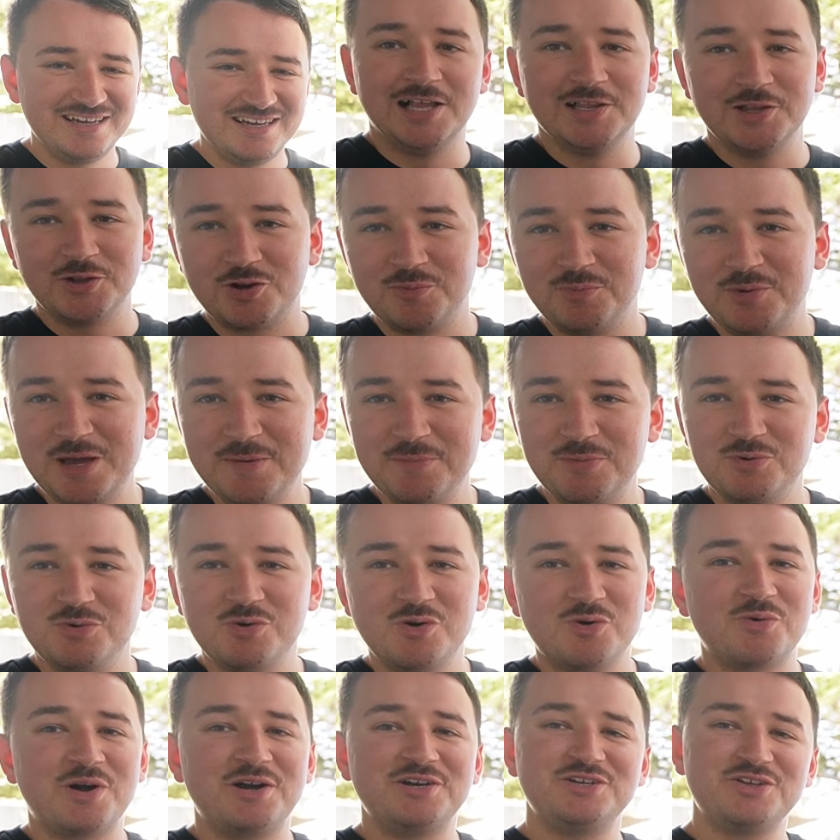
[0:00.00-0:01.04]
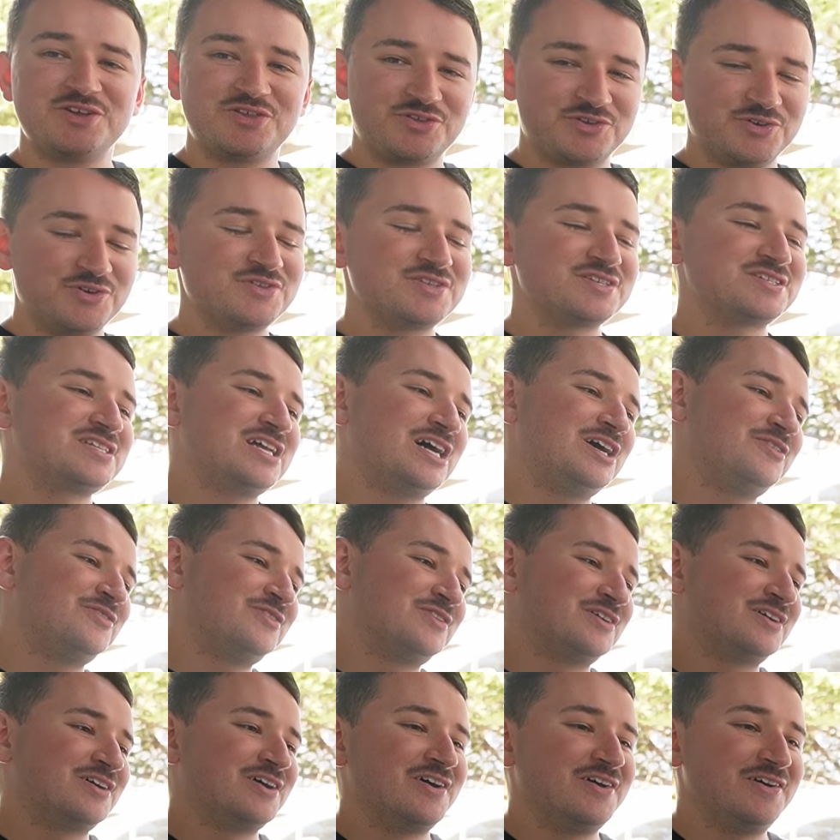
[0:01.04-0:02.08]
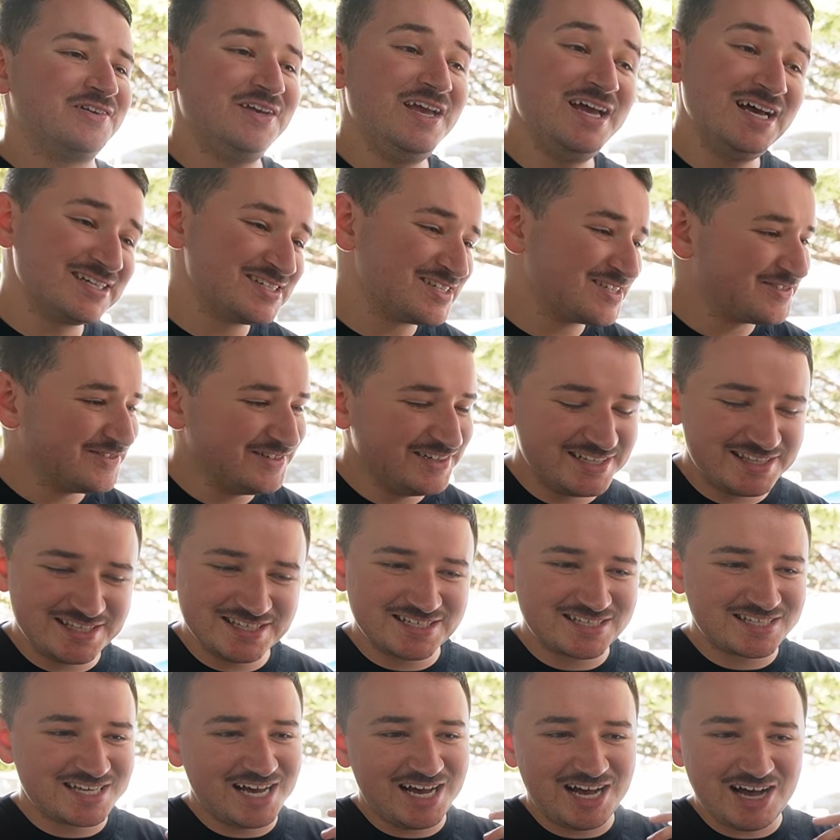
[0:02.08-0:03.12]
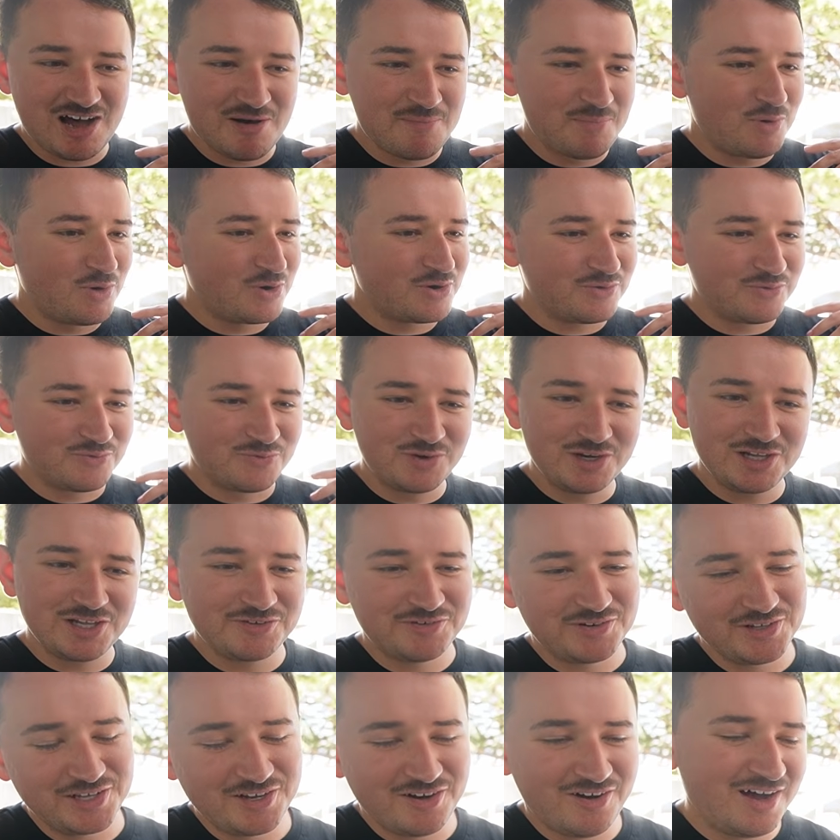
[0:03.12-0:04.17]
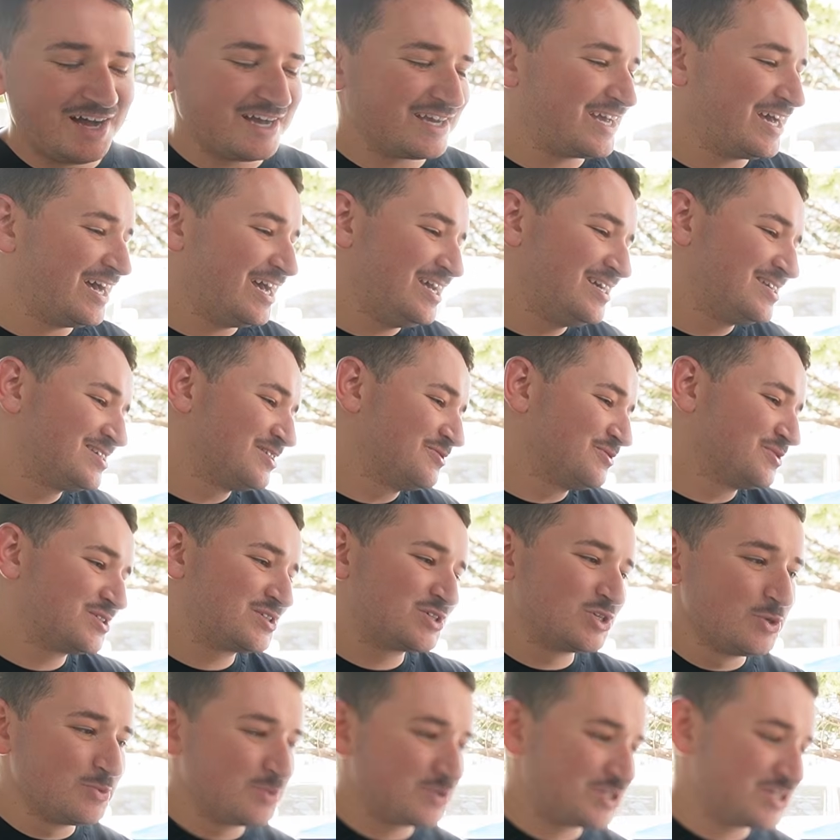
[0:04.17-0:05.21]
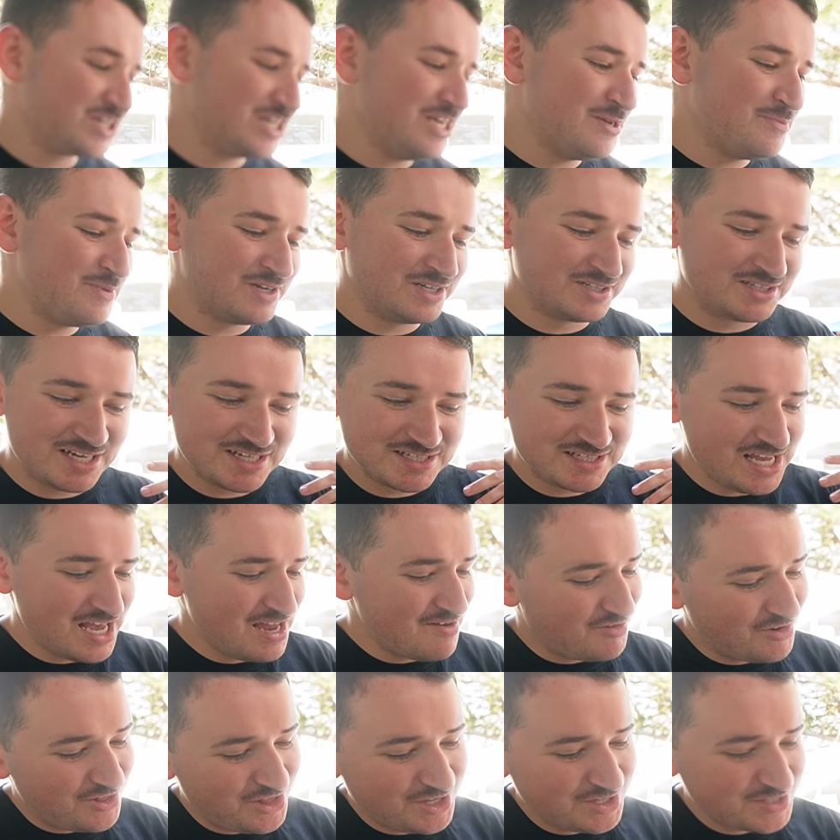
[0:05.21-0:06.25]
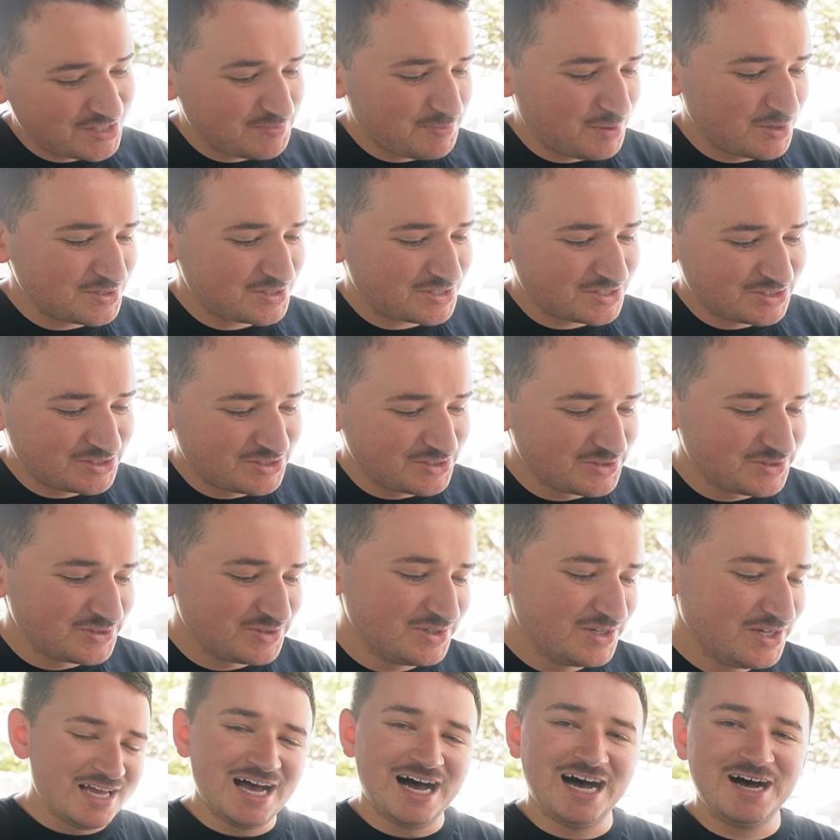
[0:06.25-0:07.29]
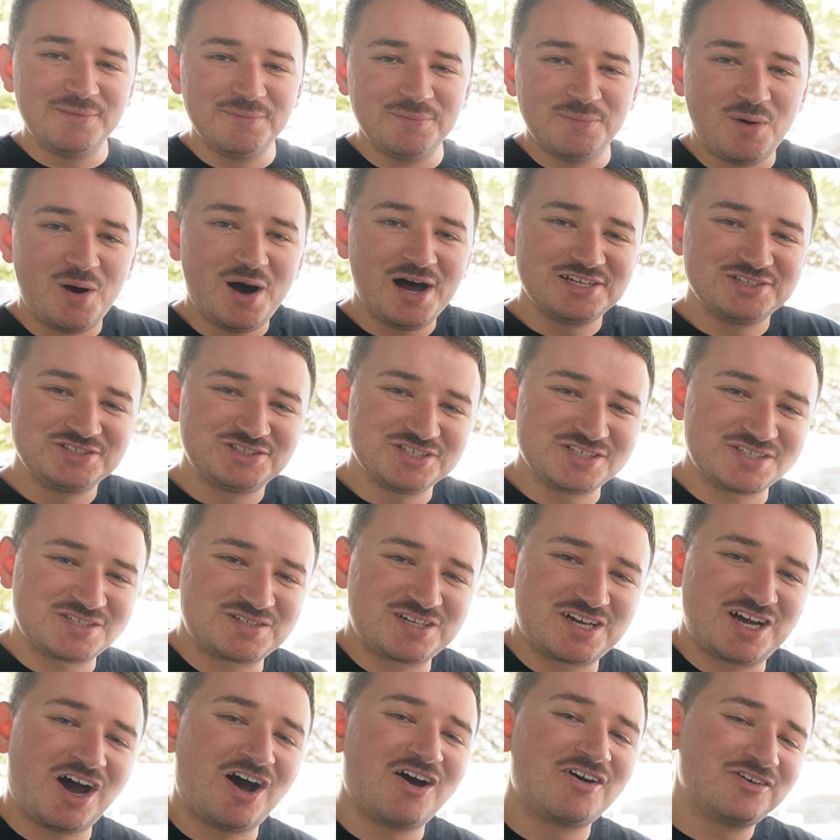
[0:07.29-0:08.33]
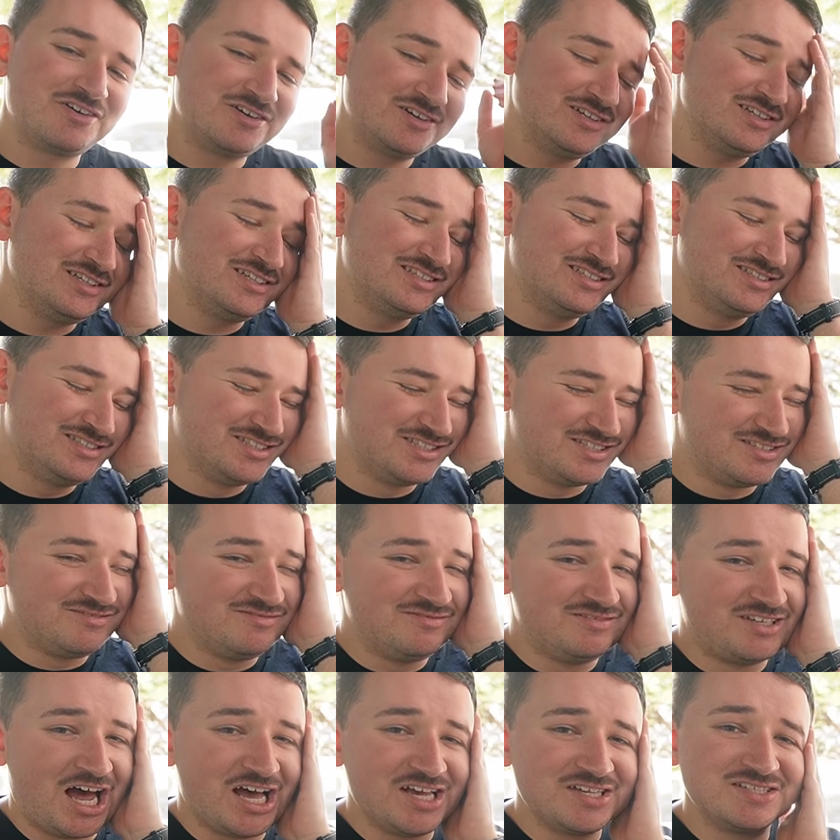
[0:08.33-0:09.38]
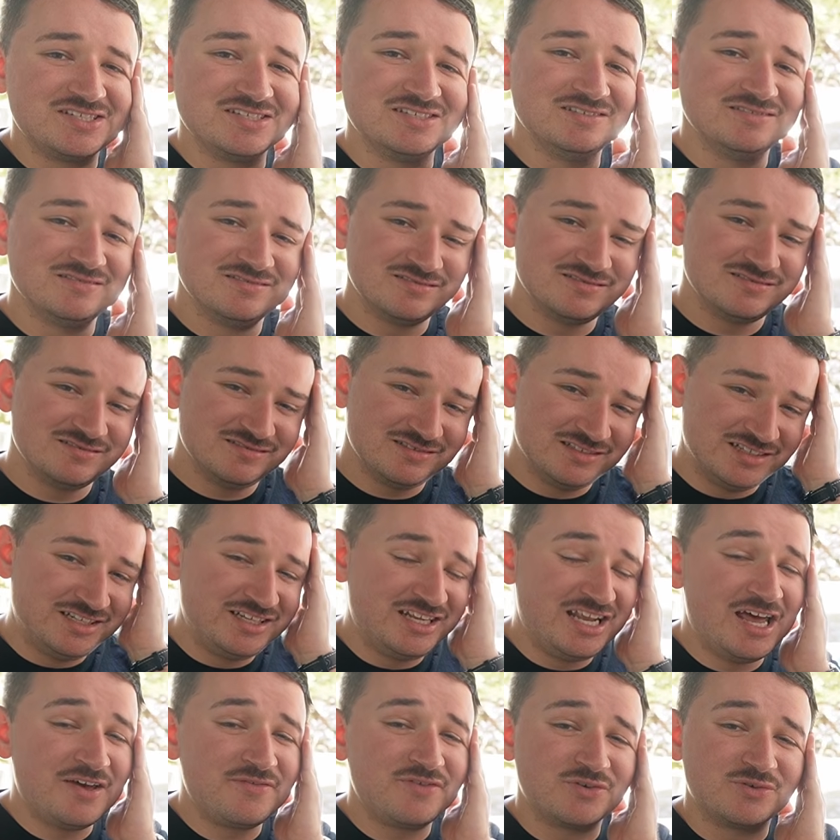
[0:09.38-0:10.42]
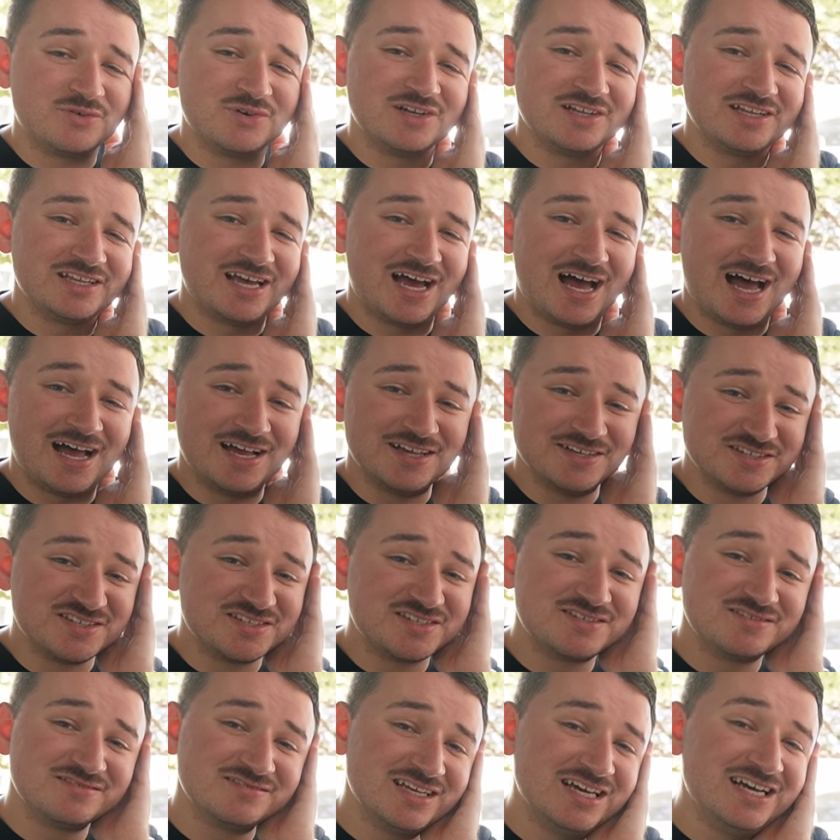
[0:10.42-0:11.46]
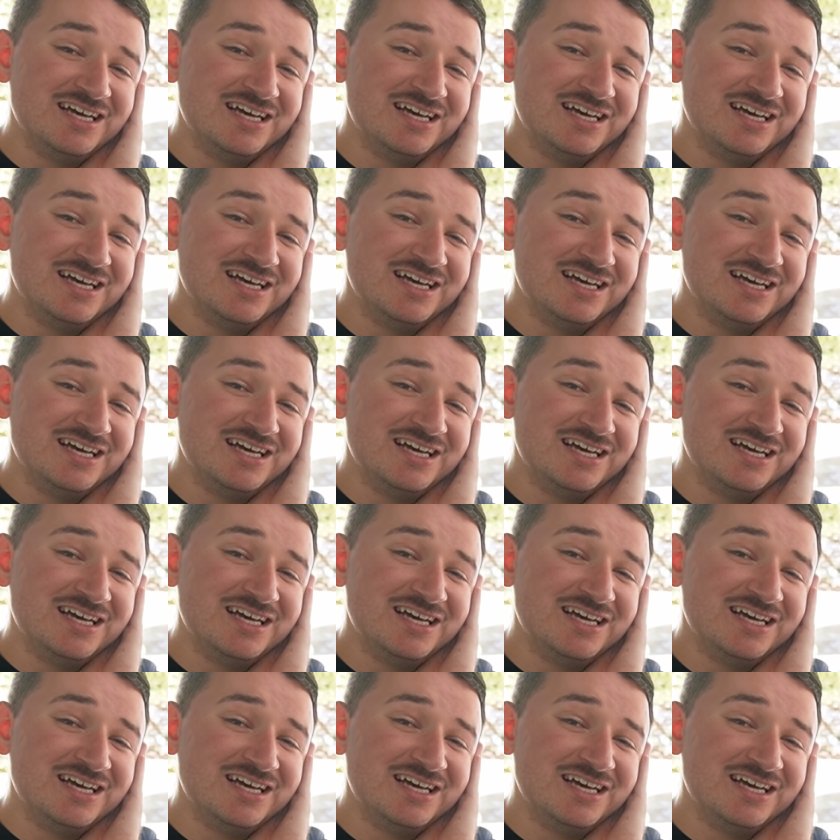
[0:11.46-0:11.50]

A lot of people will run you through the stuff and go, yeah, sweet, this car, I bought it really high Ks and it was super cheap and it does everything it's supposed to do. Mine just currently just doesn't and never really has.